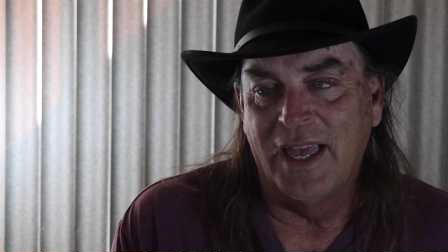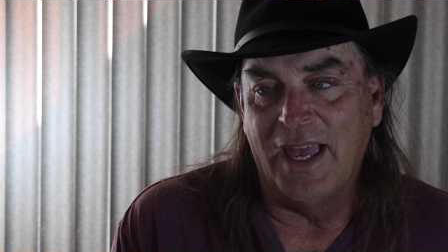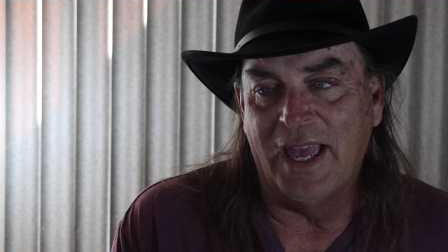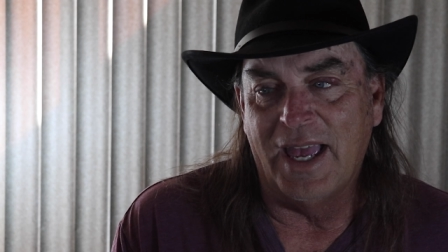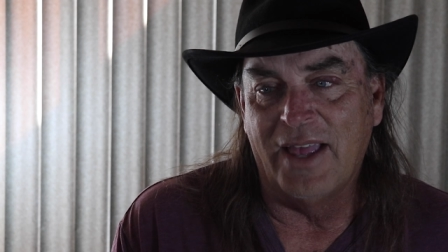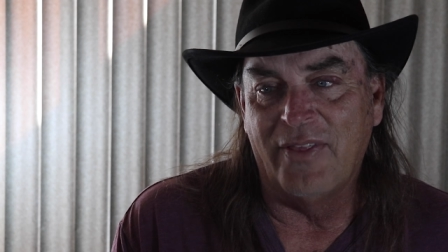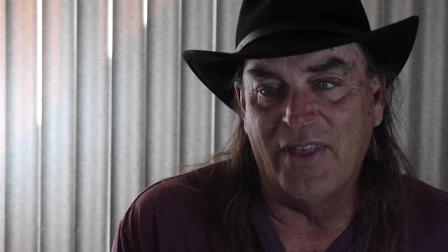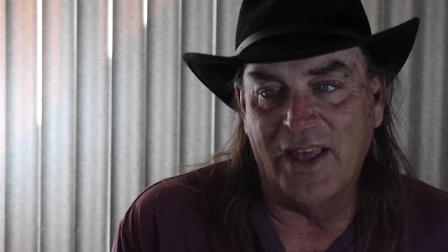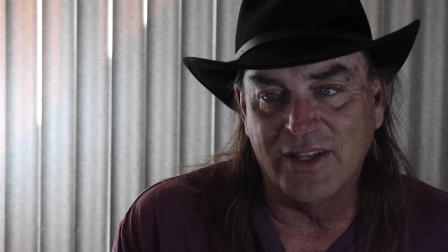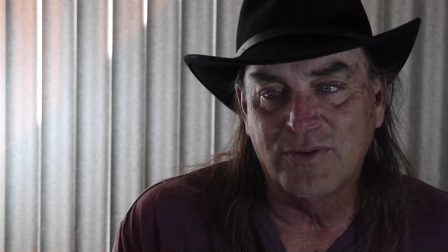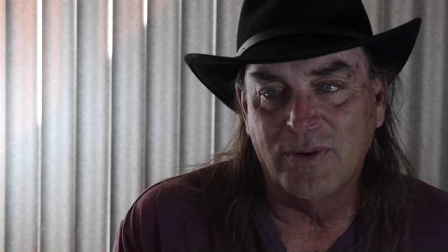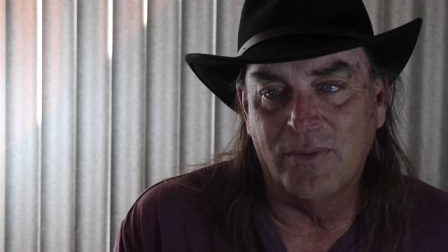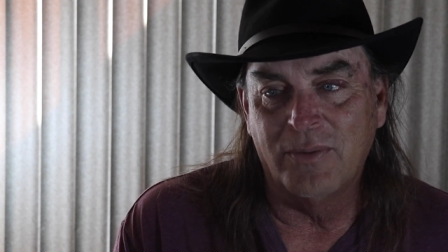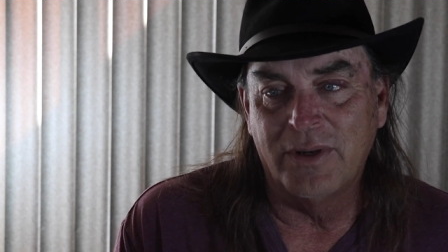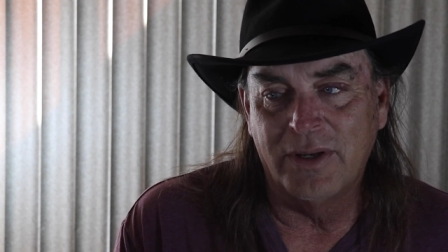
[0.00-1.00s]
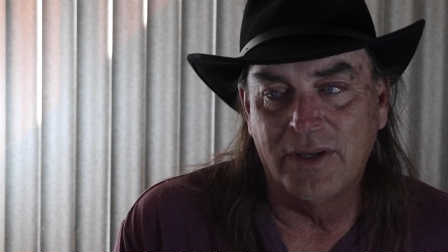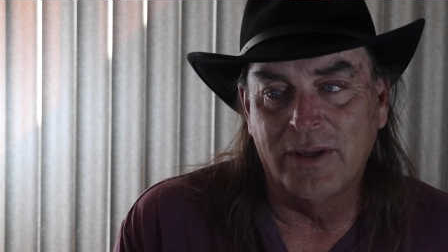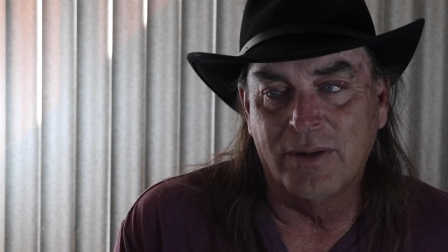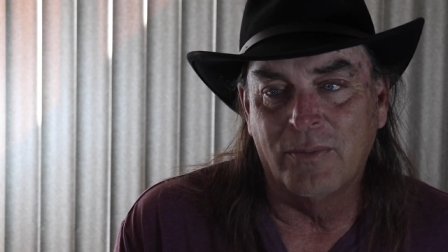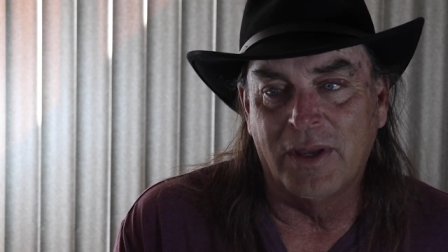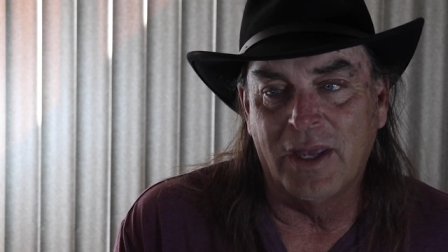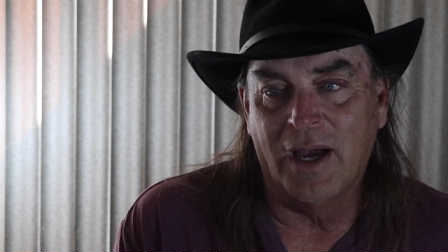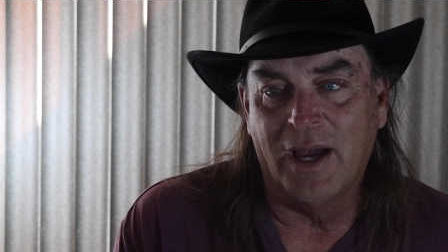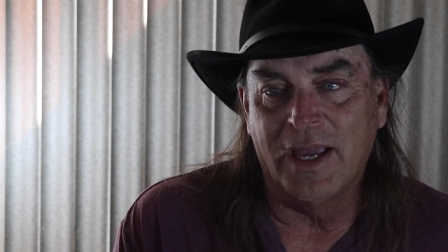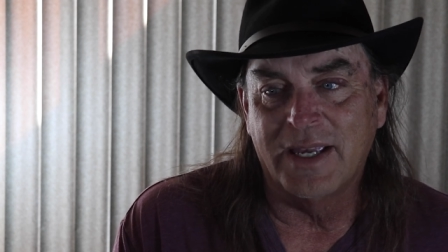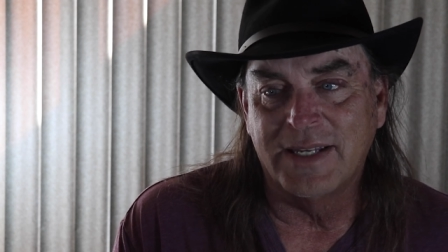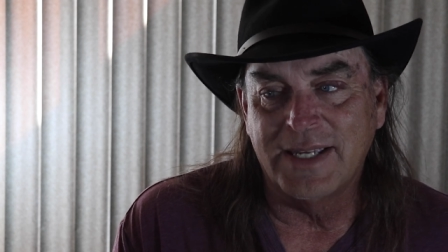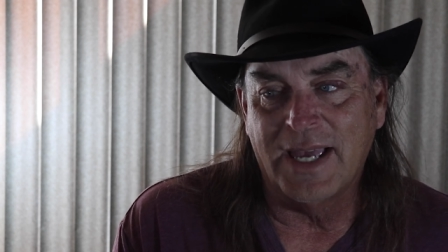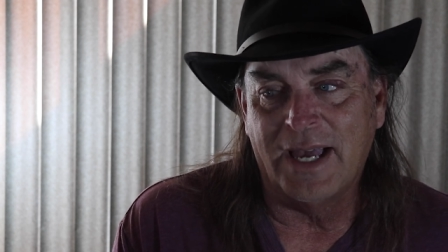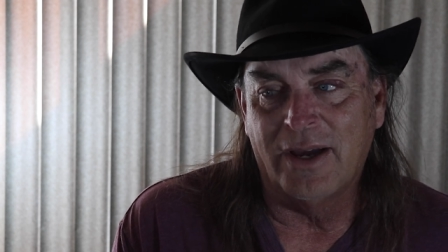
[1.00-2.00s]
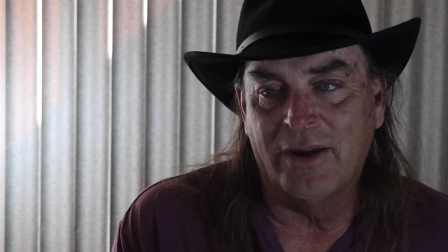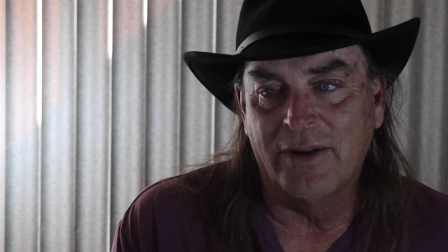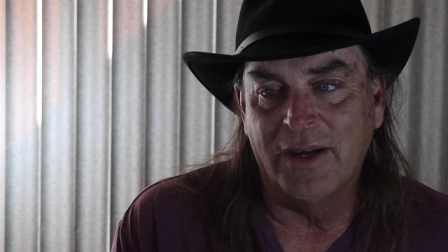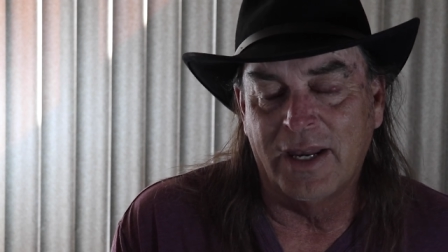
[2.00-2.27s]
And that's what we did. We hiked out,